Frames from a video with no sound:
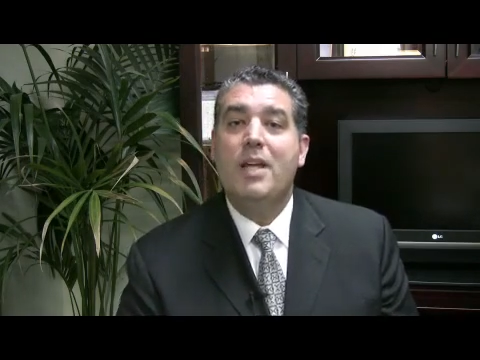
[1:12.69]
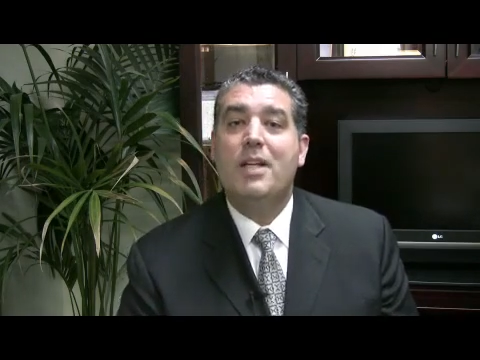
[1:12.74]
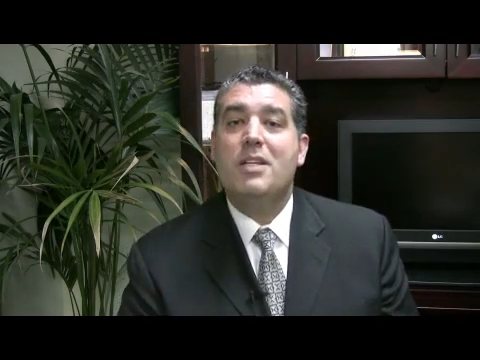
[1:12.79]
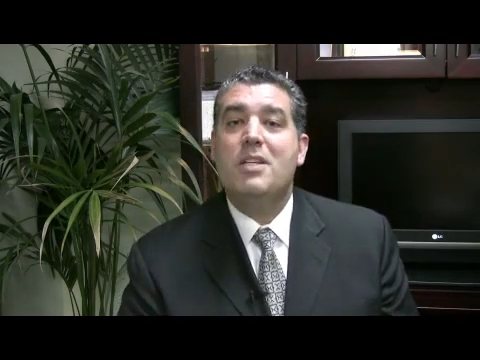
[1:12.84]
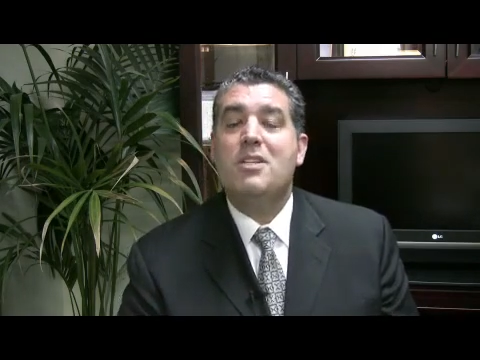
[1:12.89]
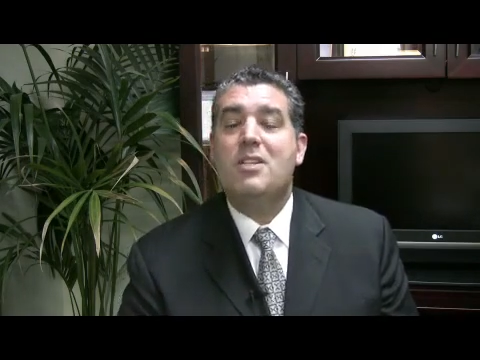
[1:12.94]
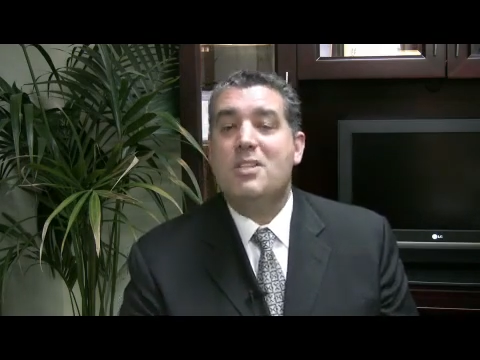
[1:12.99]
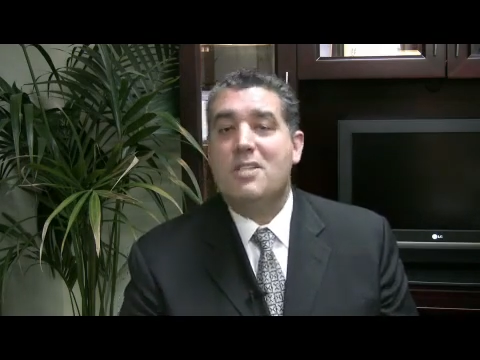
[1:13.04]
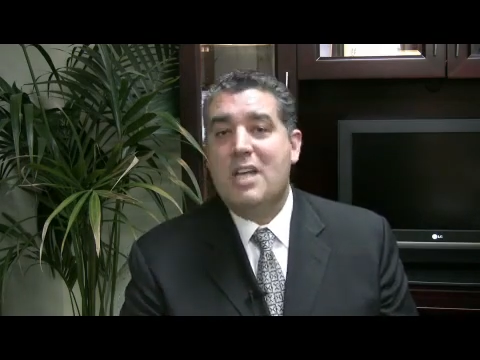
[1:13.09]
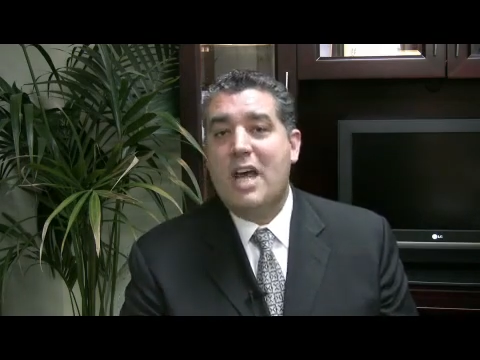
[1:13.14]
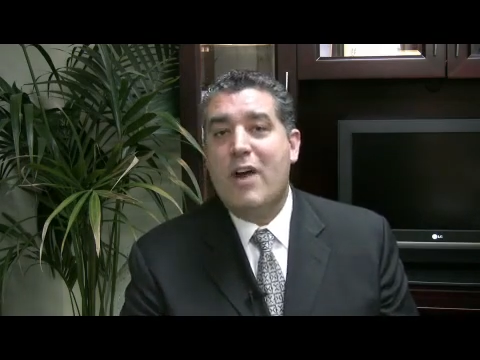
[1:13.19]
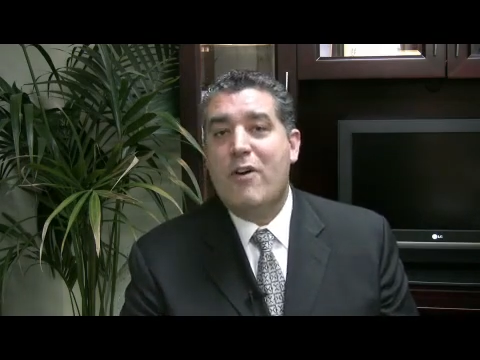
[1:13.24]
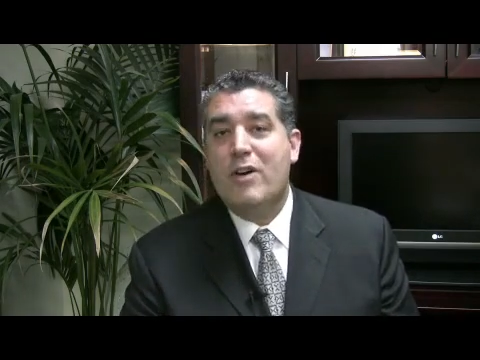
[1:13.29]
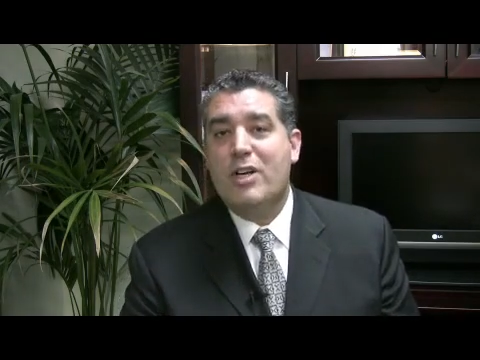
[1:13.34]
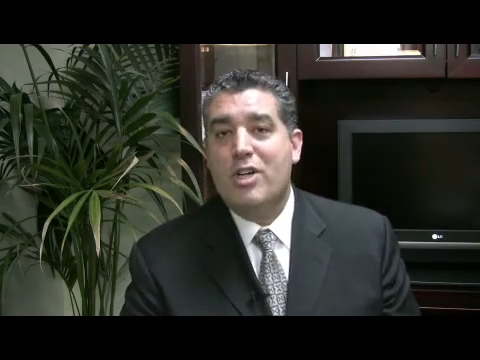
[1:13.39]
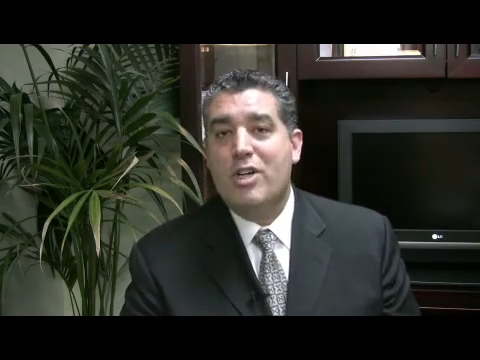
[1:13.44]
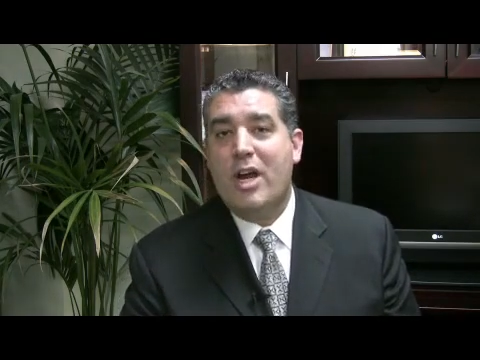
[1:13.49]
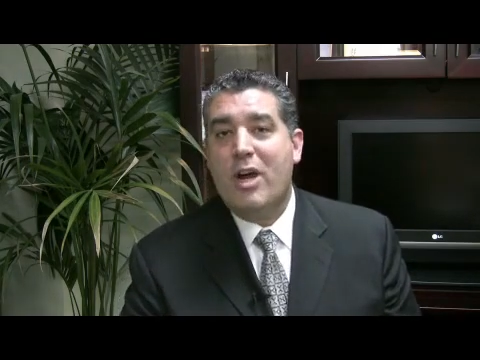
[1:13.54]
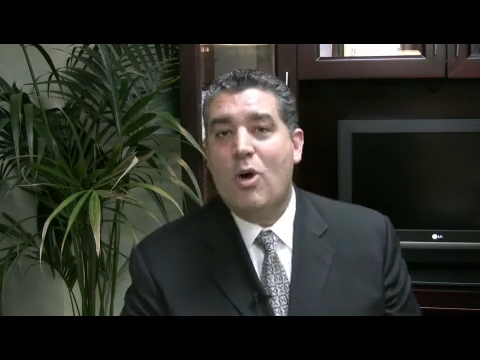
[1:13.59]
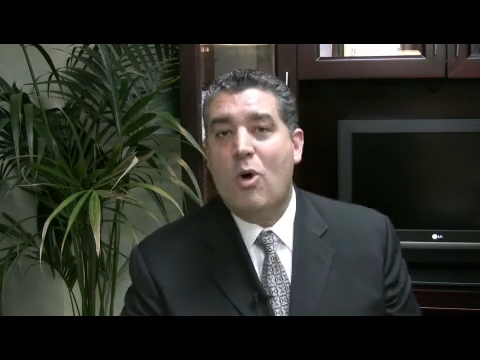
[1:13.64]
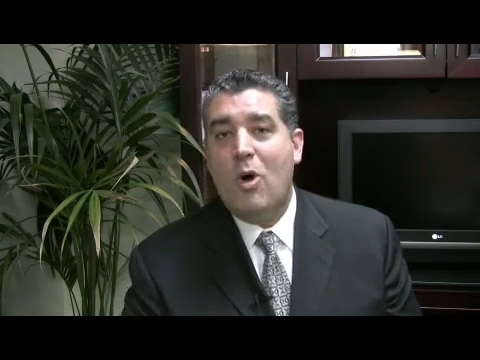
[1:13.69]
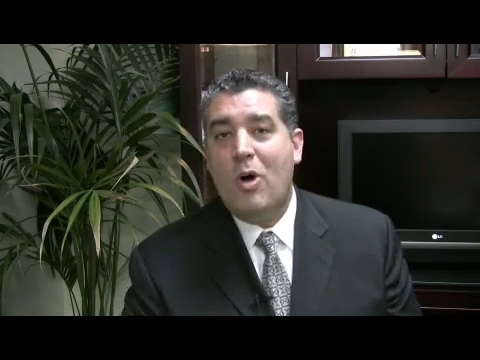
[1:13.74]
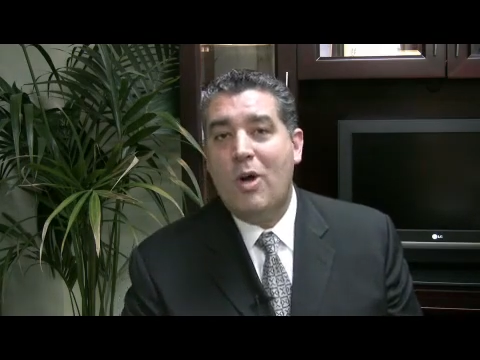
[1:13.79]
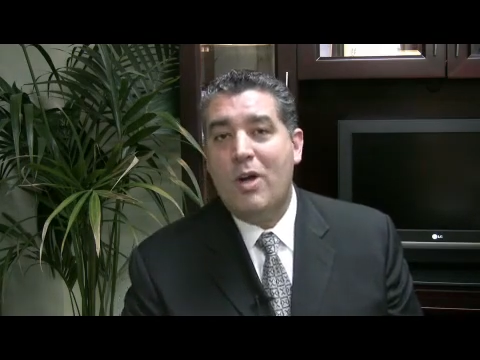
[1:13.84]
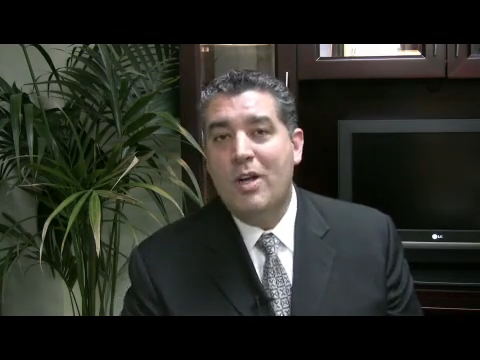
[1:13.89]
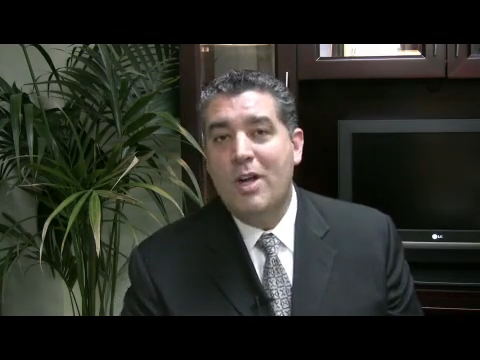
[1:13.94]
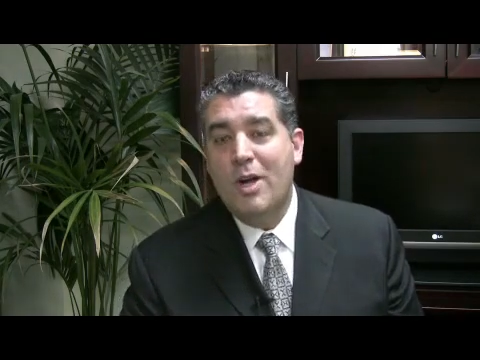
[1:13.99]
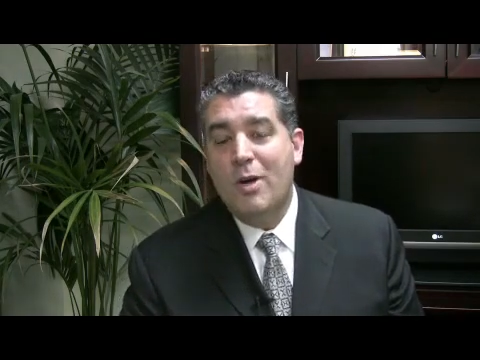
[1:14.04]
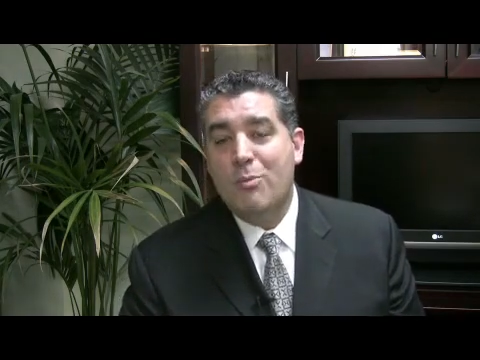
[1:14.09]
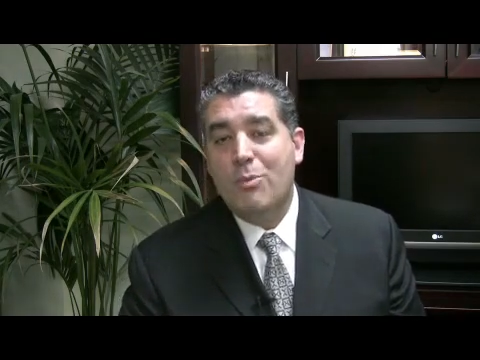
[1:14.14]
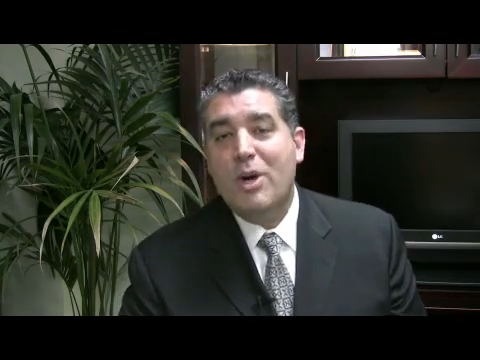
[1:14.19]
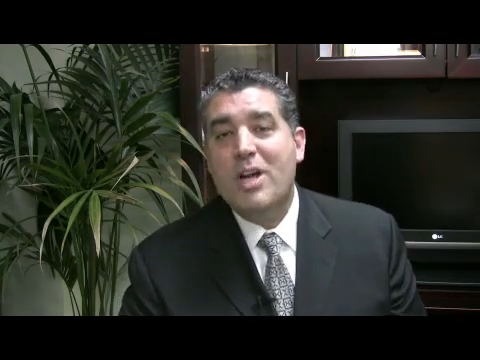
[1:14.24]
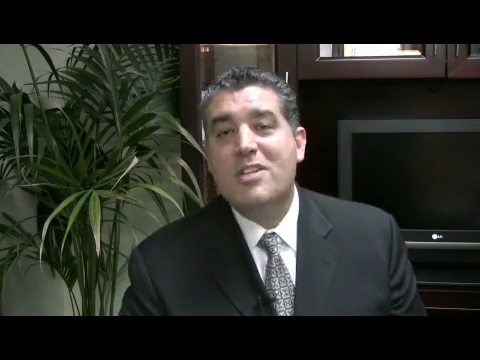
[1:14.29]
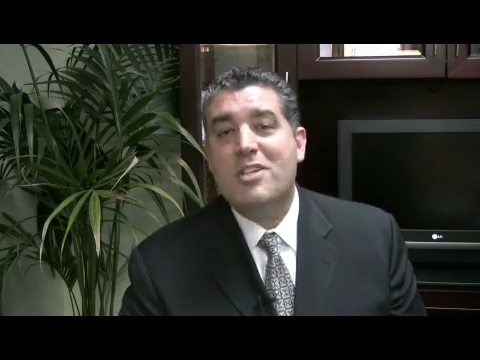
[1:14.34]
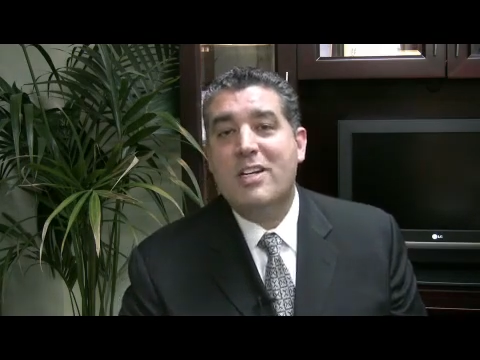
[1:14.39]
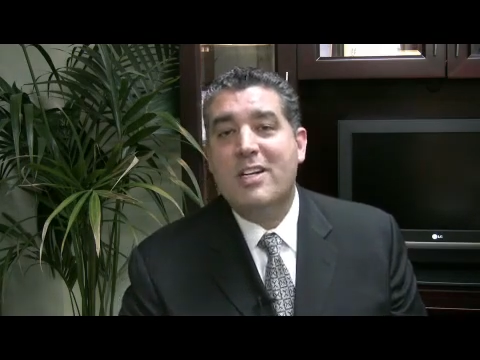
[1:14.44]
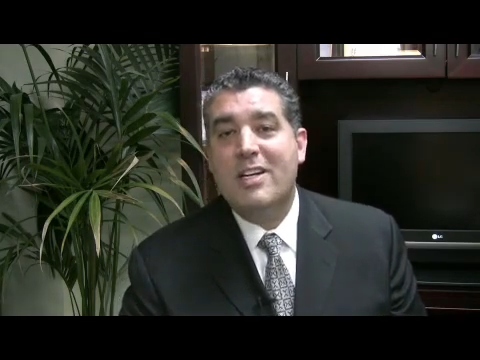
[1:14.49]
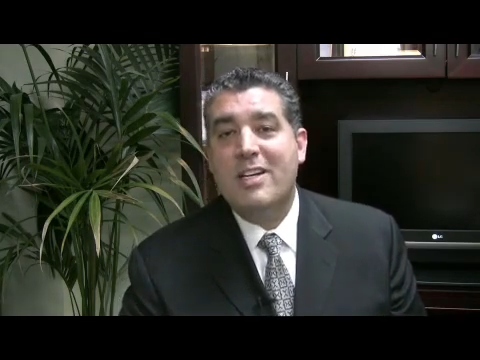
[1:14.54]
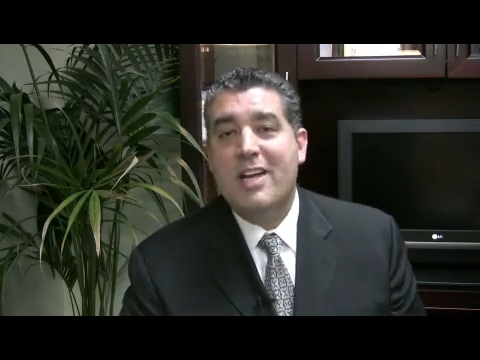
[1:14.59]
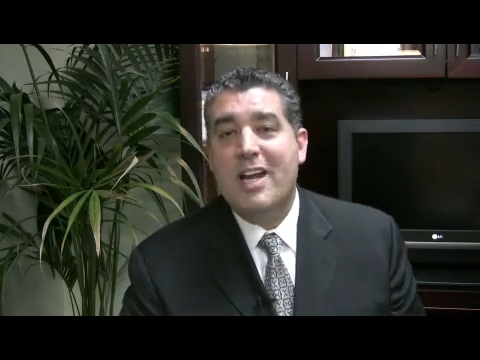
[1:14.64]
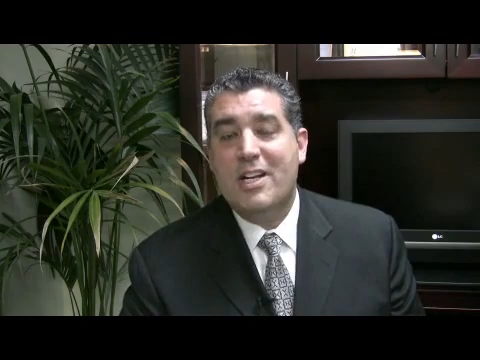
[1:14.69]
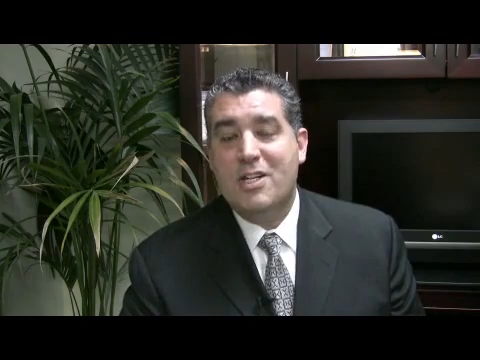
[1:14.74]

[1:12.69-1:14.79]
This is Eric J. Hall, President